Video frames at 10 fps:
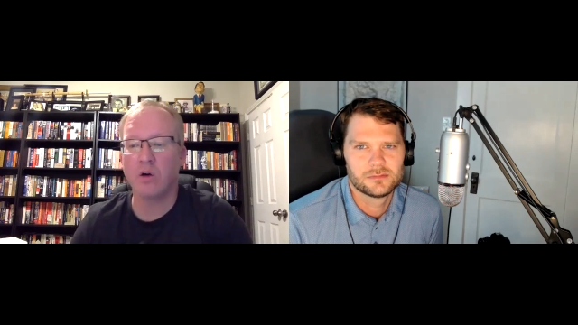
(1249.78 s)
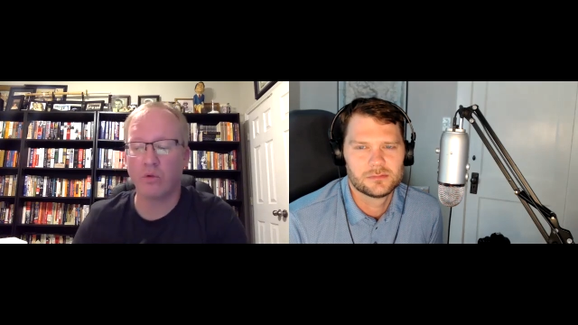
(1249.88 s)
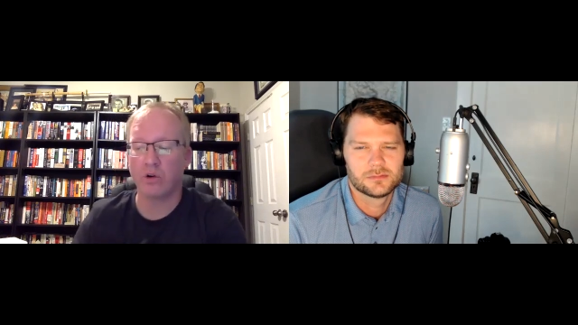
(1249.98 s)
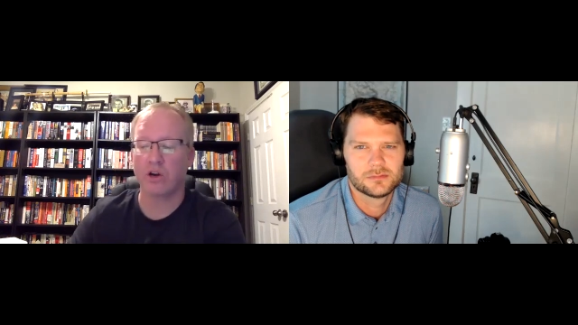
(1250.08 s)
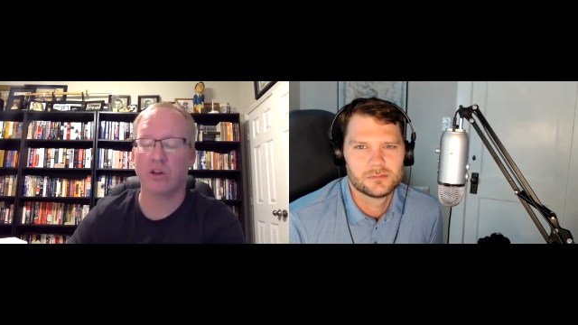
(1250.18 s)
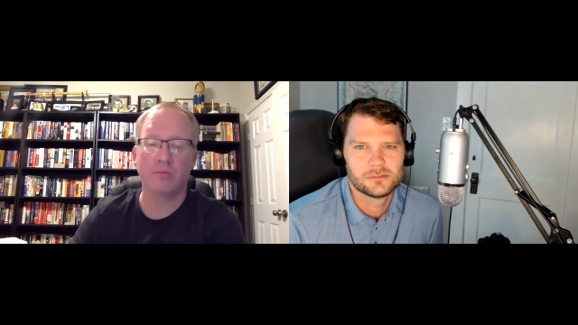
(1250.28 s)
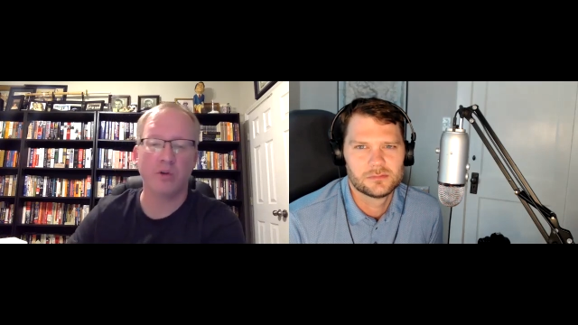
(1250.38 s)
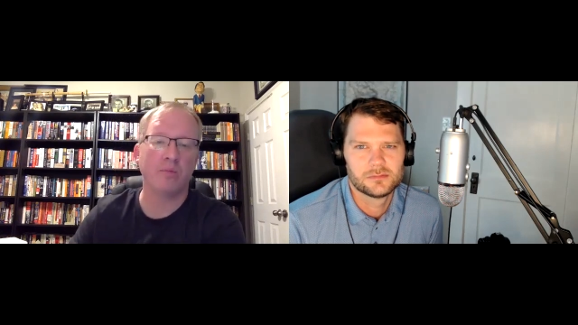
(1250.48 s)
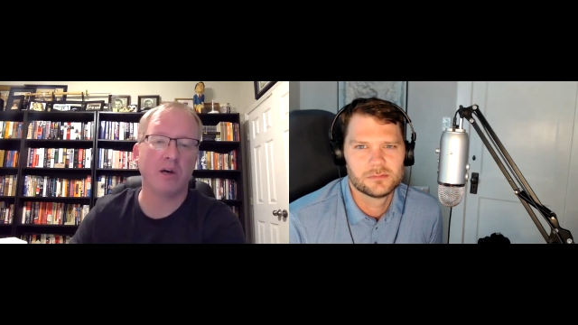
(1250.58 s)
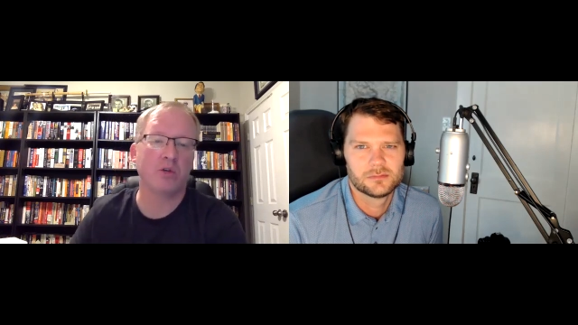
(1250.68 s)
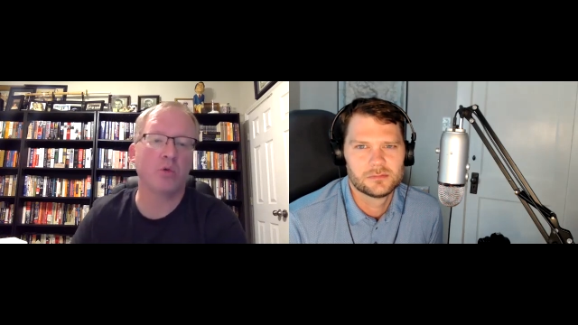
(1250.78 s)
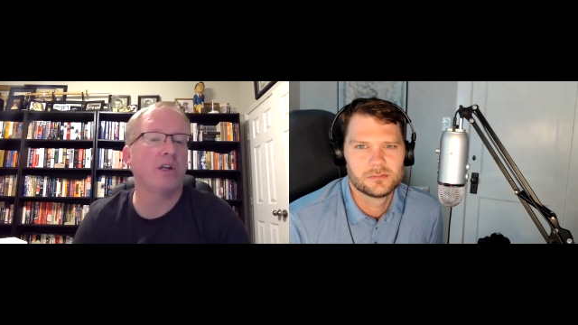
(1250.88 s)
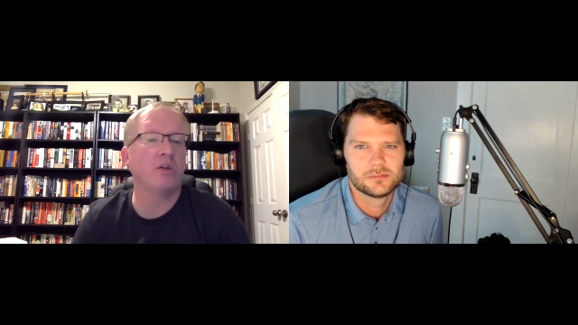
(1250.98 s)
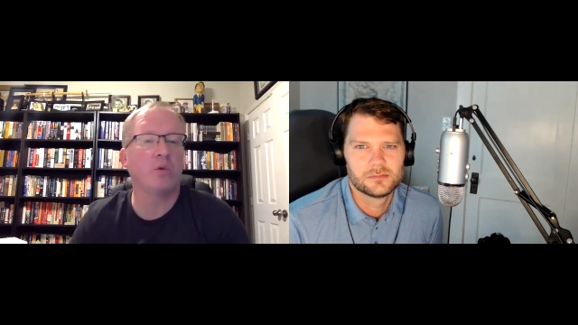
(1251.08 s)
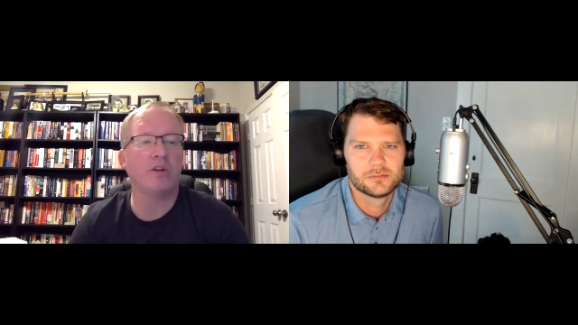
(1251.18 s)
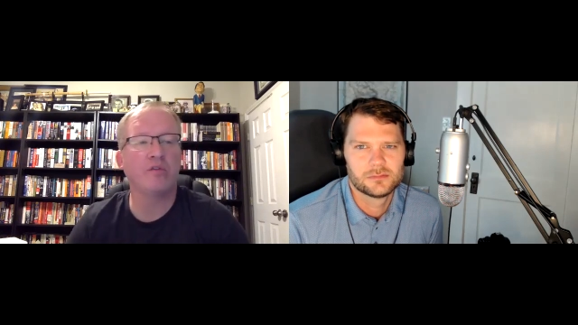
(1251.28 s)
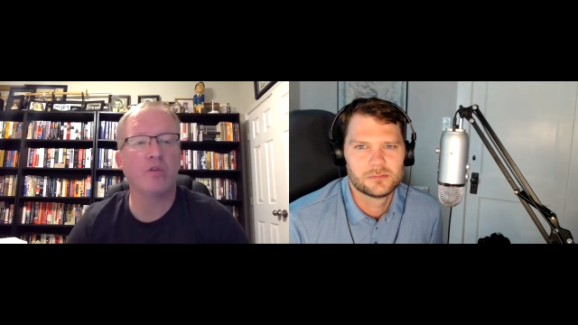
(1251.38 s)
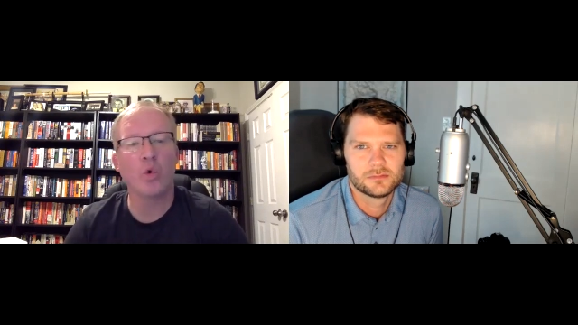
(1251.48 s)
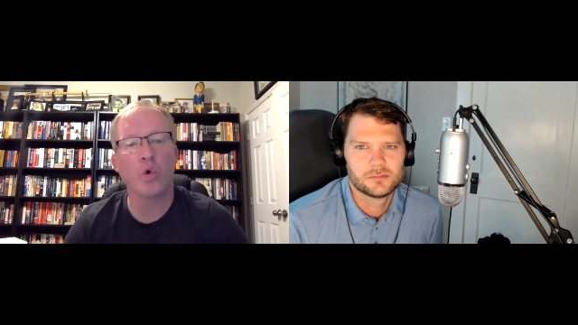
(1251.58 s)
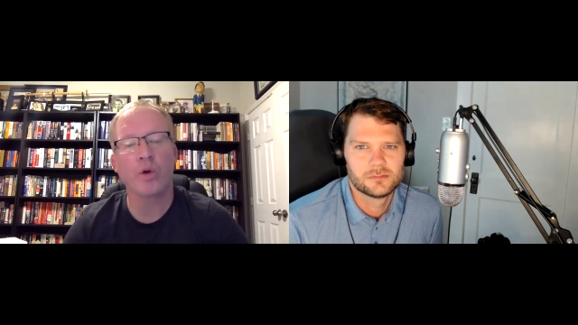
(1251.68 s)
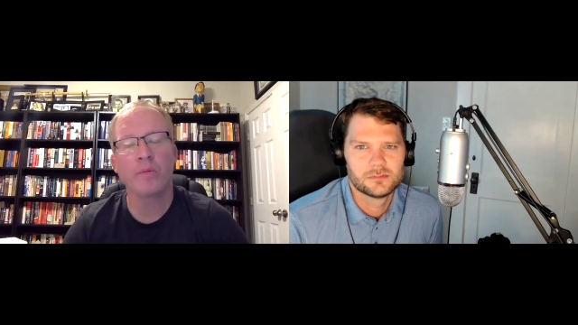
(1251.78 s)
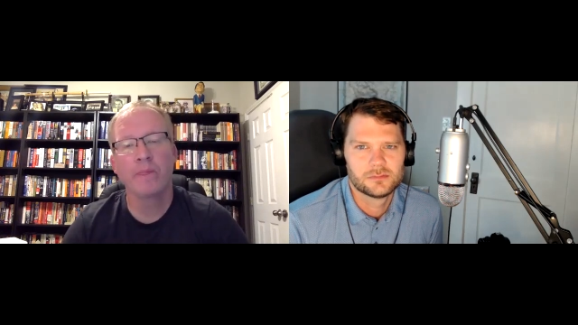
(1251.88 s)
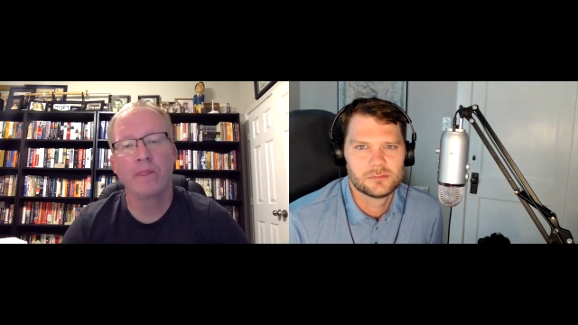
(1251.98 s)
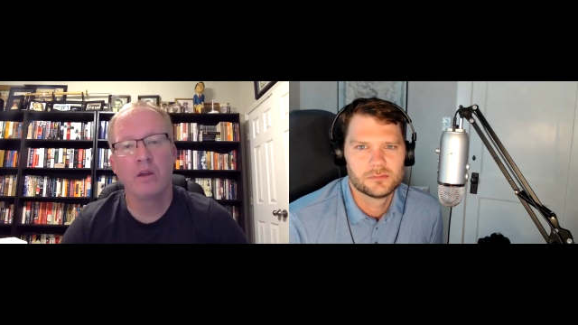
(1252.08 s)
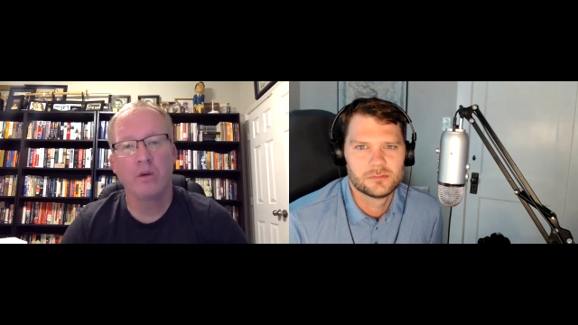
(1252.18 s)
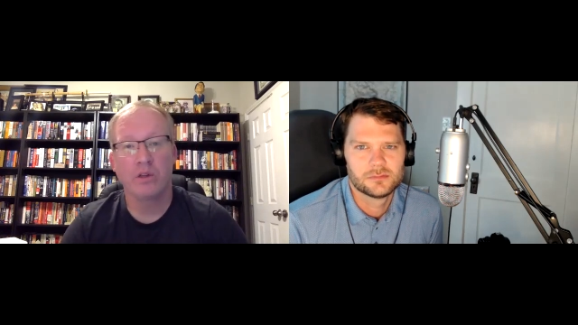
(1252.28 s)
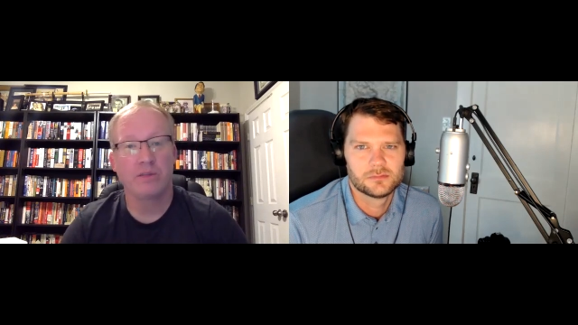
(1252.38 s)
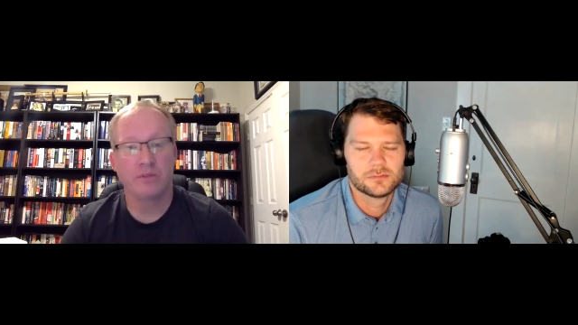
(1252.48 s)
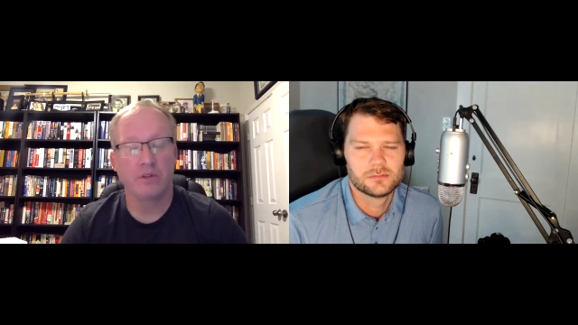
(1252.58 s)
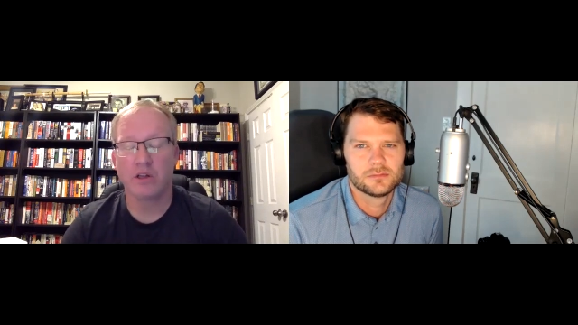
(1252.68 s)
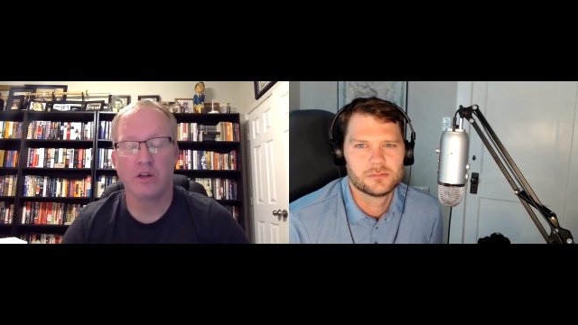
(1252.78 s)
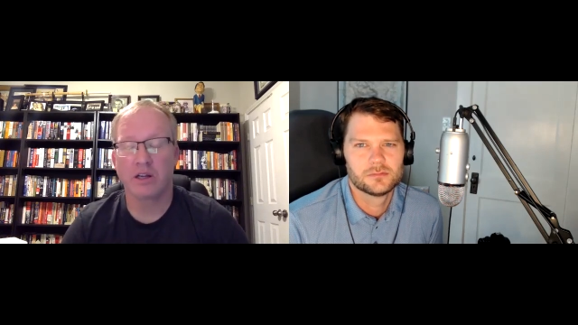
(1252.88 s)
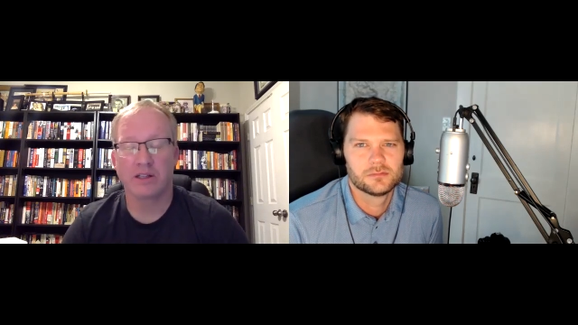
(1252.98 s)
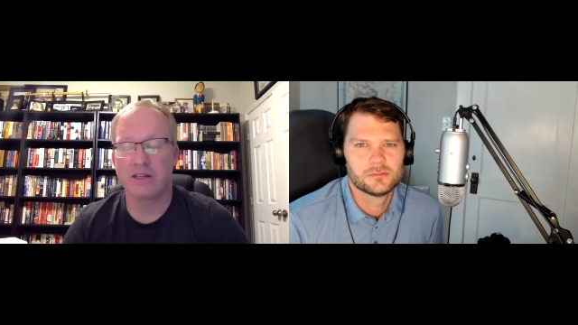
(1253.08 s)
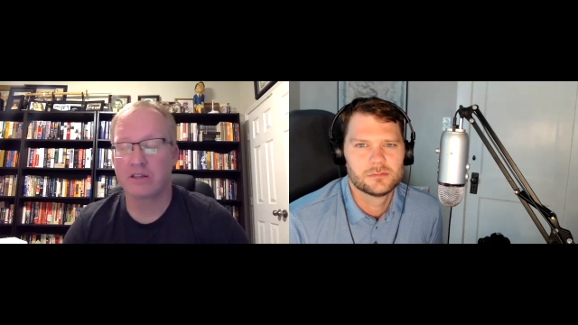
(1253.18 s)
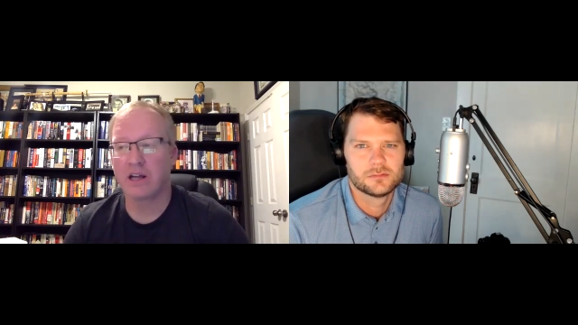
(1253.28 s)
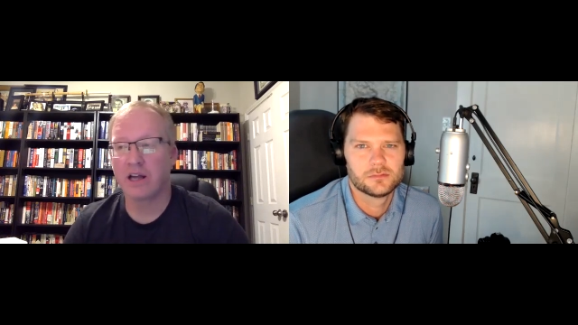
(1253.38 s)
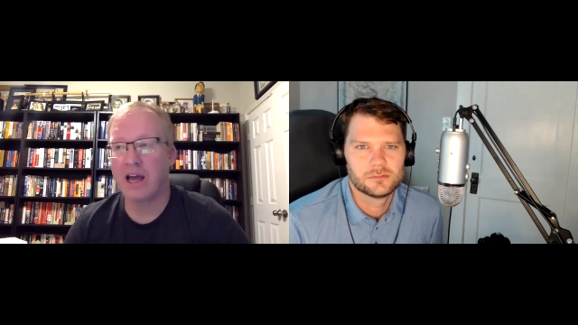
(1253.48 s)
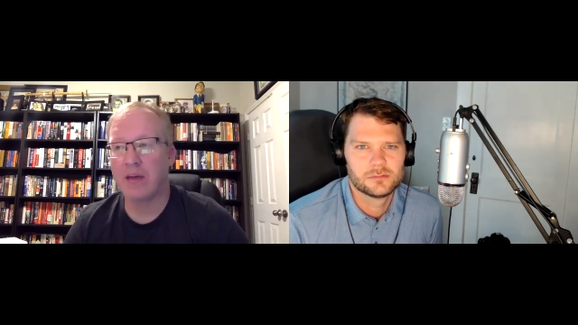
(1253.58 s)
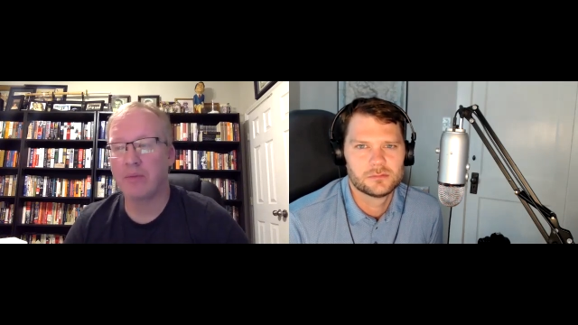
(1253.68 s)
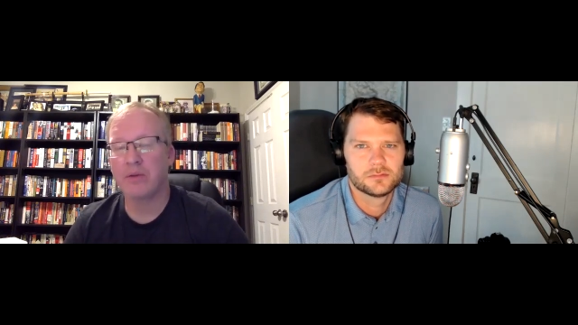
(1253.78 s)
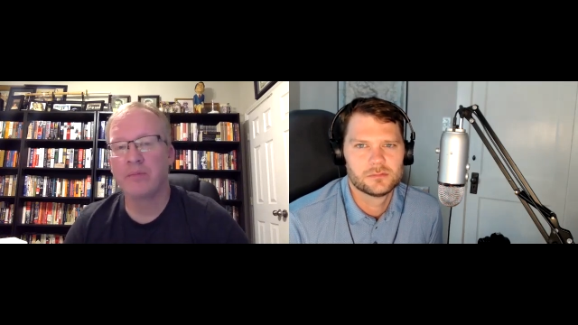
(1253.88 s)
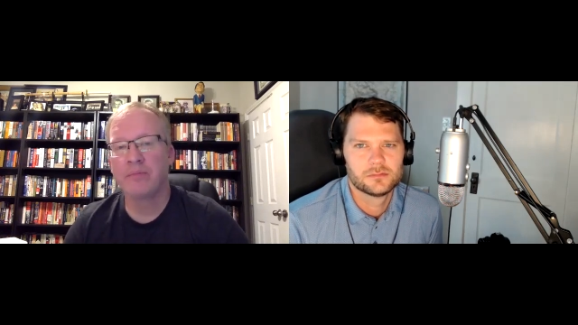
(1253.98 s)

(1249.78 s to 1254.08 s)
Speaker 1: We want to go to the moon by 2024, which doesn't like that's going to happen.